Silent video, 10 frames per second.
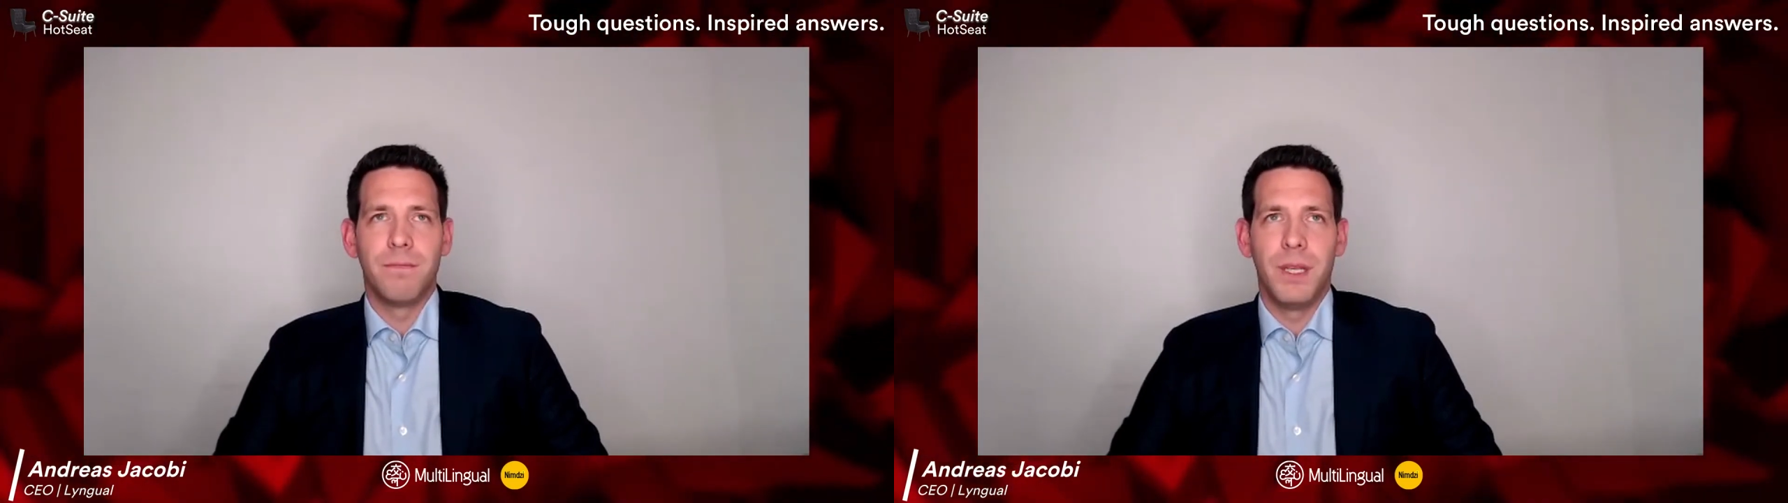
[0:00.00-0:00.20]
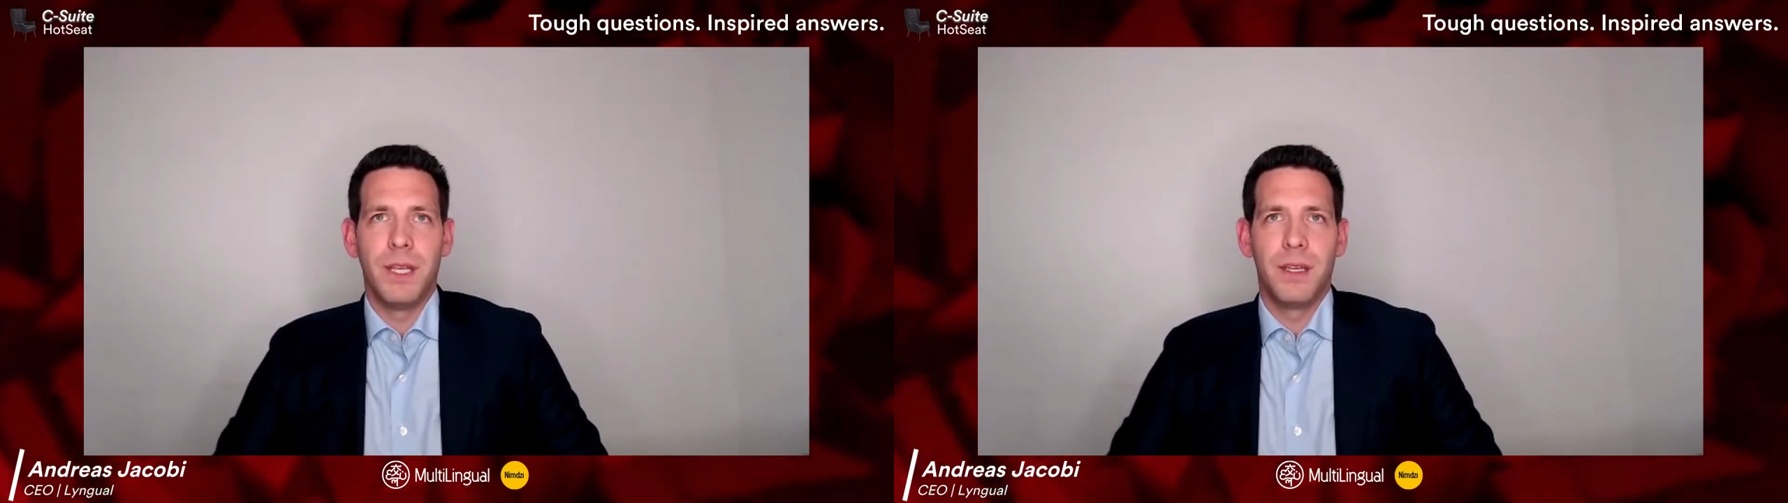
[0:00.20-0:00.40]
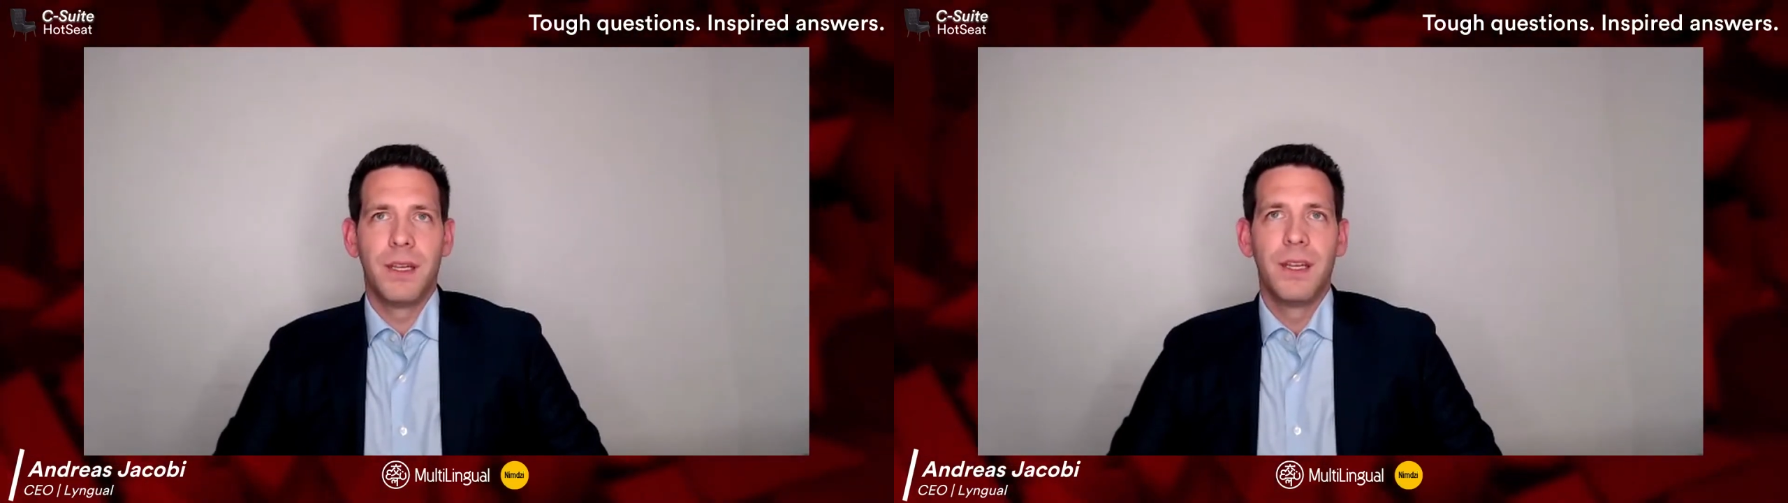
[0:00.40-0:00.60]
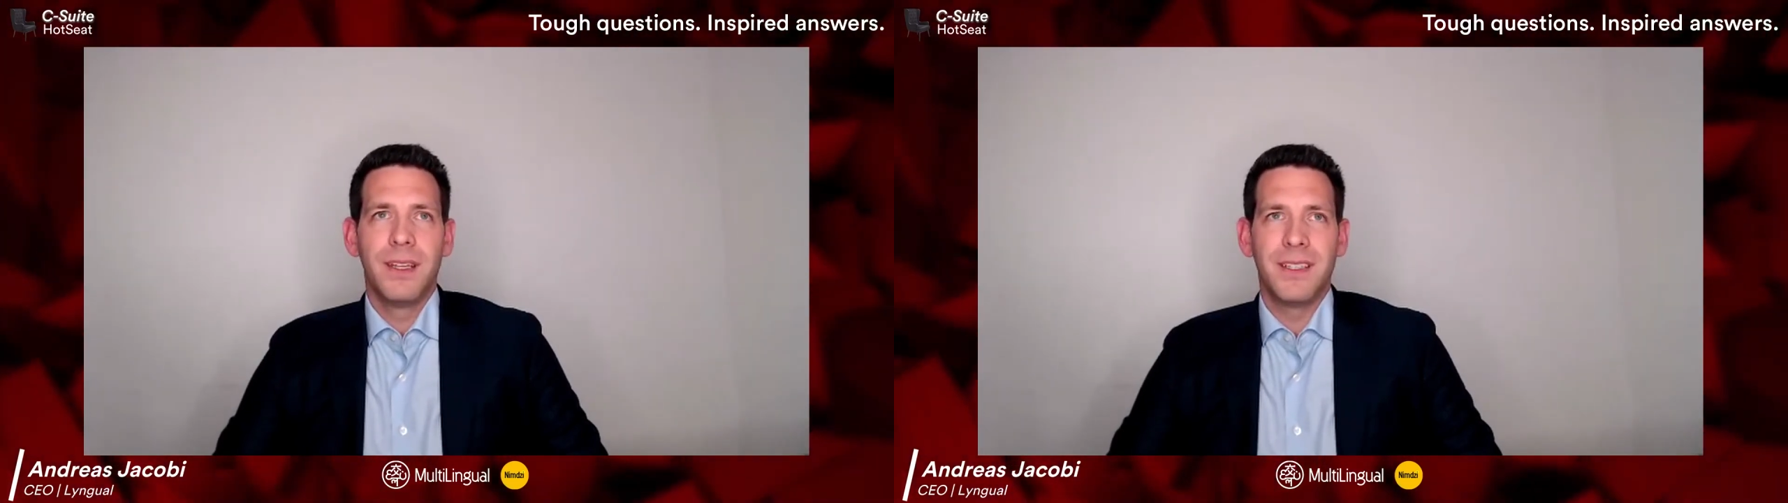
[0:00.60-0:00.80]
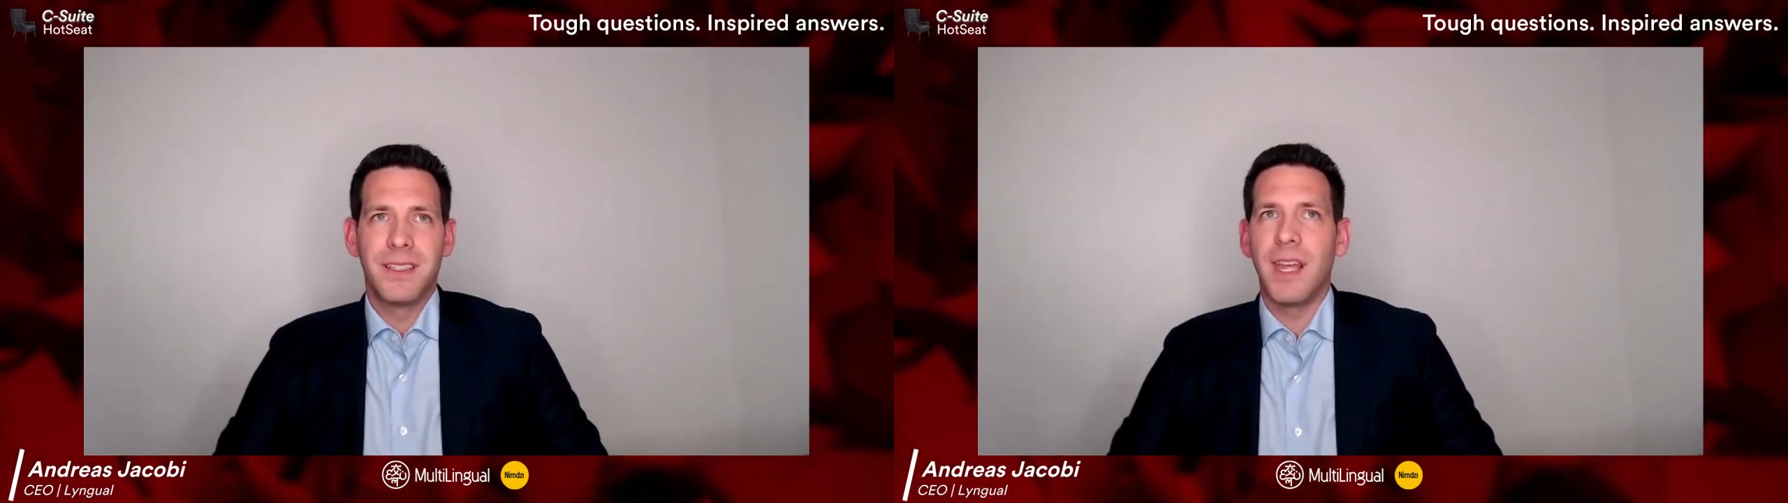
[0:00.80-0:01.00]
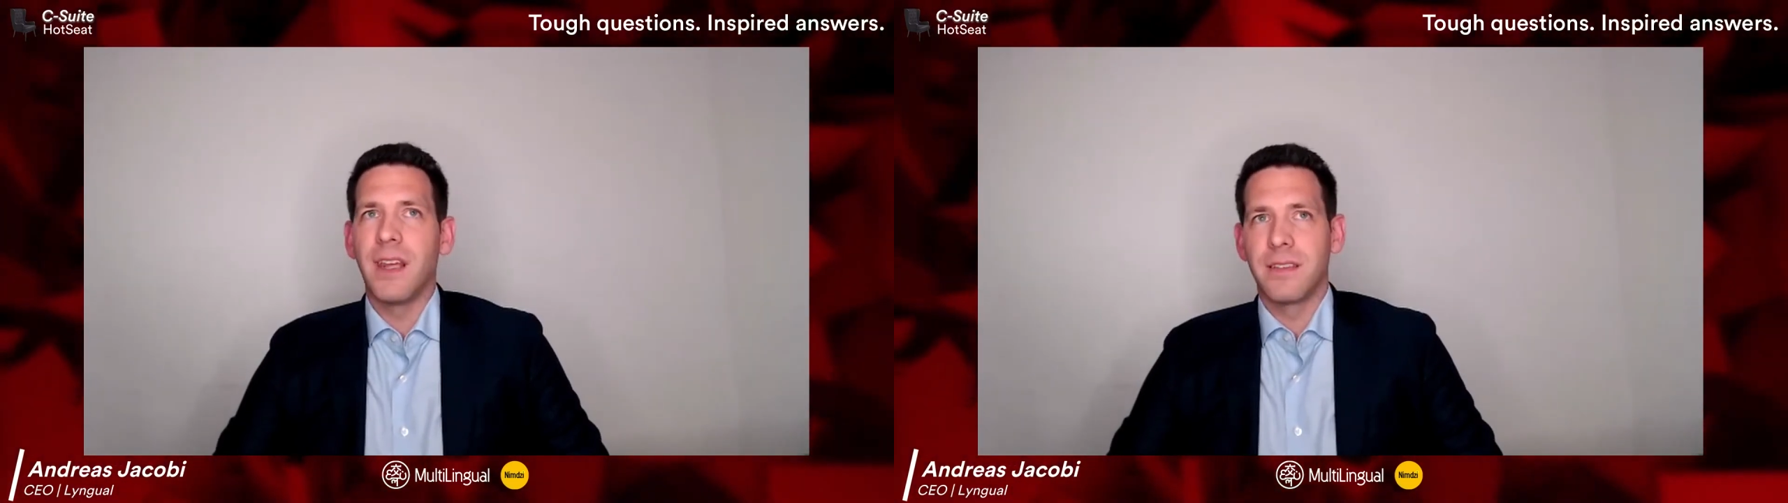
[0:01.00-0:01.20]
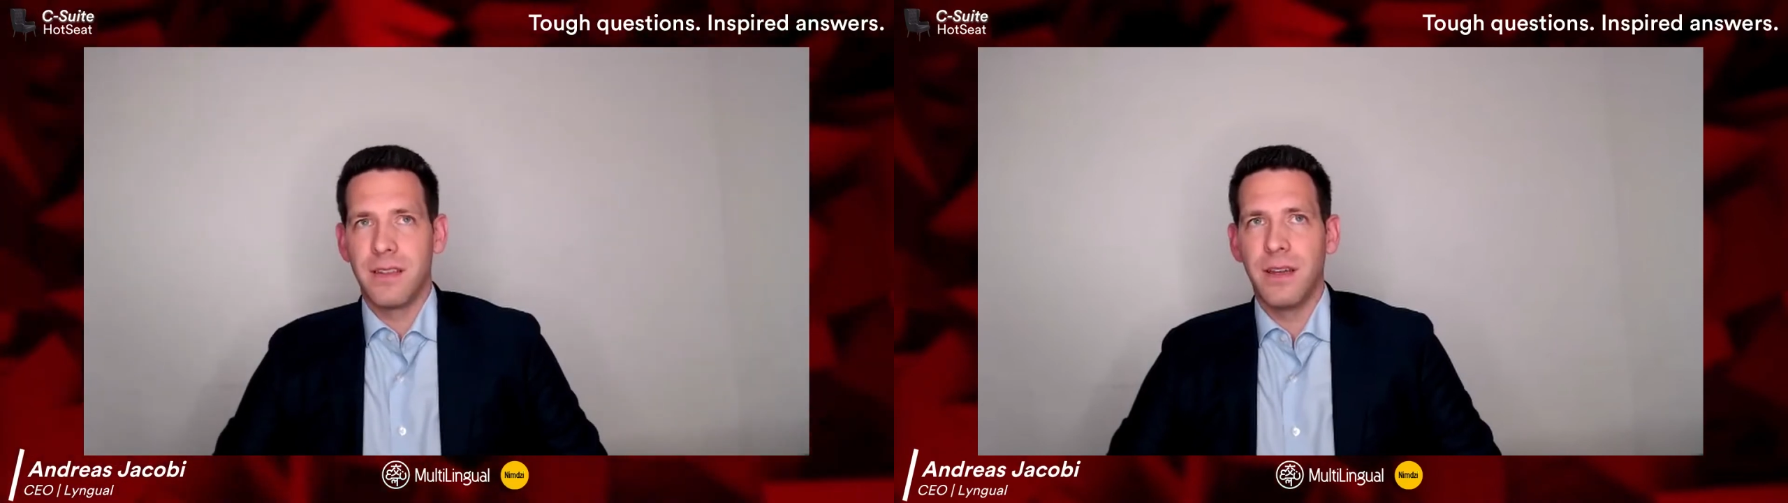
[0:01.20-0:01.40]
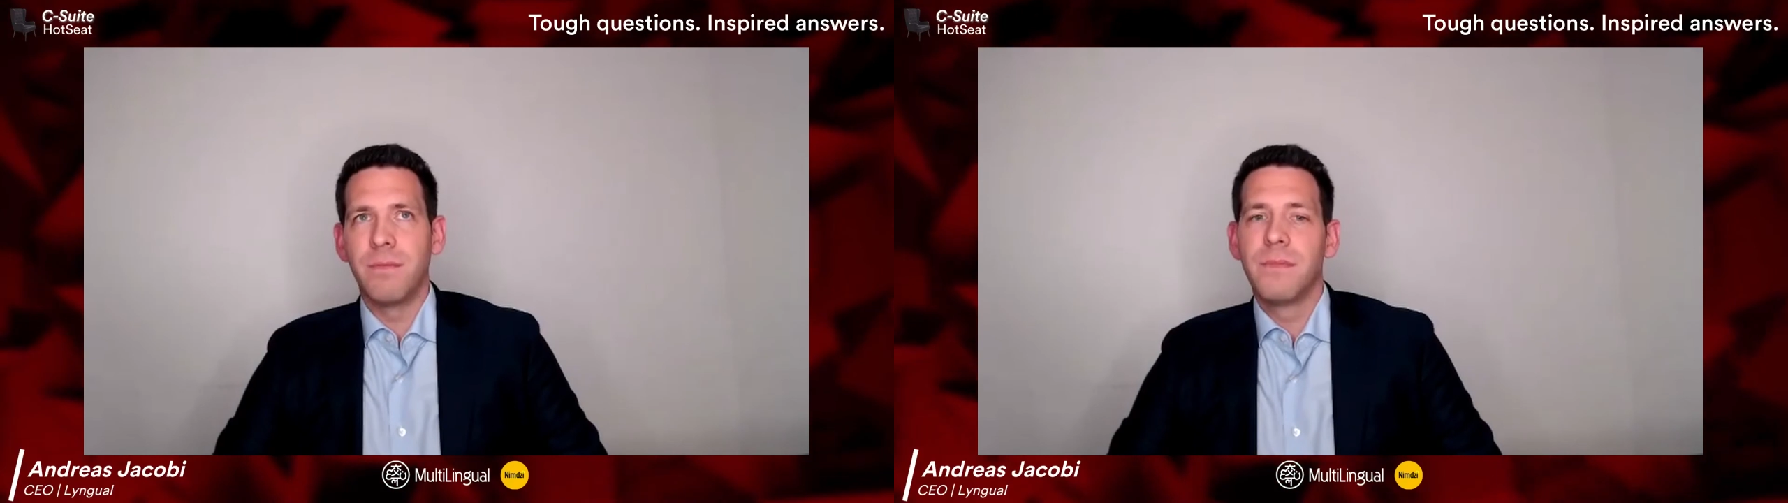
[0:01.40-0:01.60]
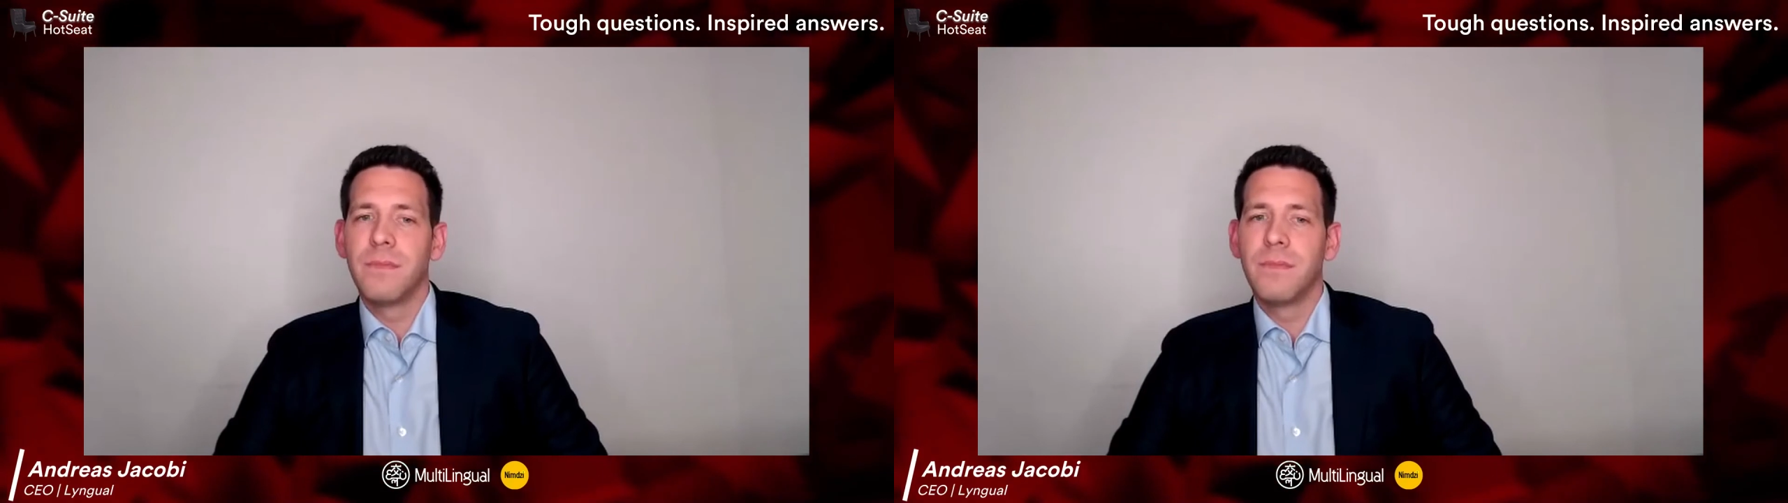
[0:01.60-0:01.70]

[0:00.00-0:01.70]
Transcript: being it takes time.